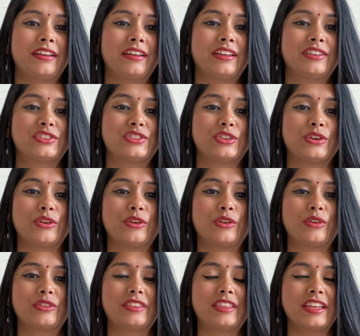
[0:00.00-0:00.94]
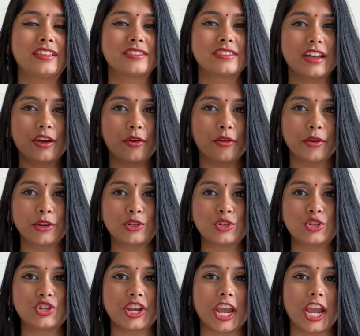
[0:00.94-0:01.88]
So things are going
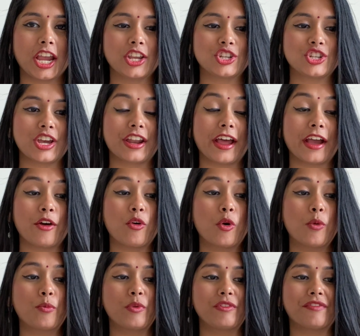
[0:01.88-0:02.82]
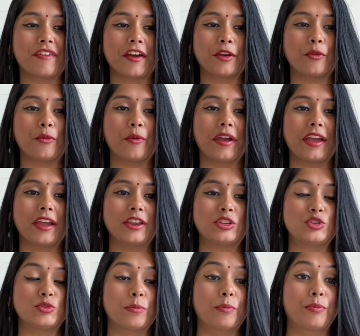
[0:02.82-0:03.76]
to change, and I hope we find a way
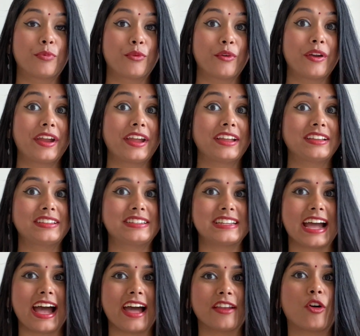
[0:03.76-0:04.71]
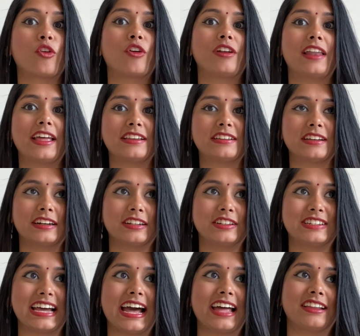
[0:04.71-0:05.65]
to bring Dan, or let
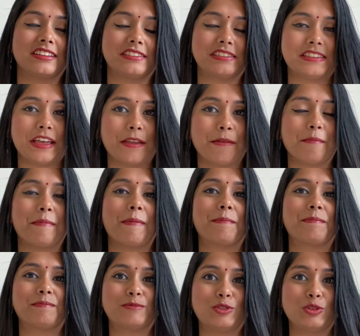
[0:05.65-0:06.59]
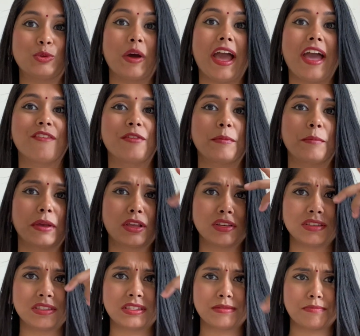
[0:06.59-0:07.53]
Dan ascend to heaven,
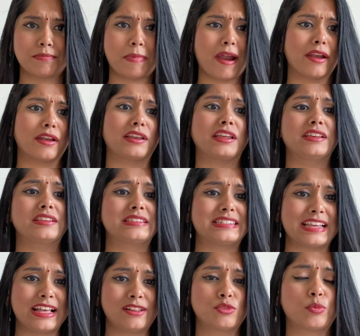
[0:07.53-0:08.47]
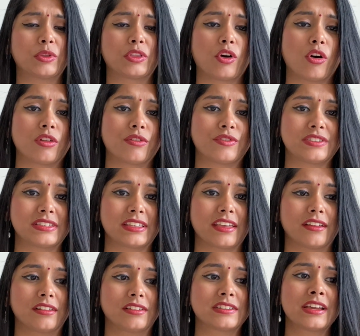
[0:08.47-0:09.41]
because apparently he's dealt with all of his
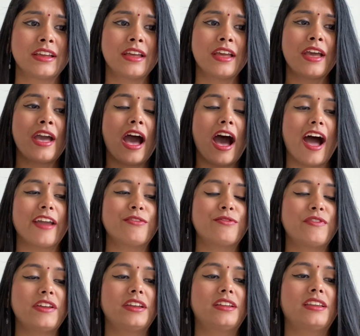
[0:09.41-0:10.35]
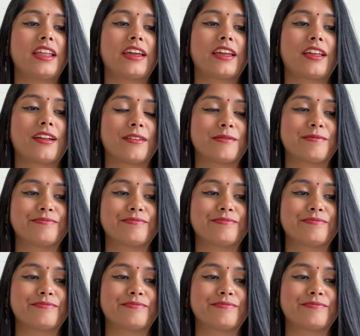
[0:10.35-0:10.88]
guilt. I feel like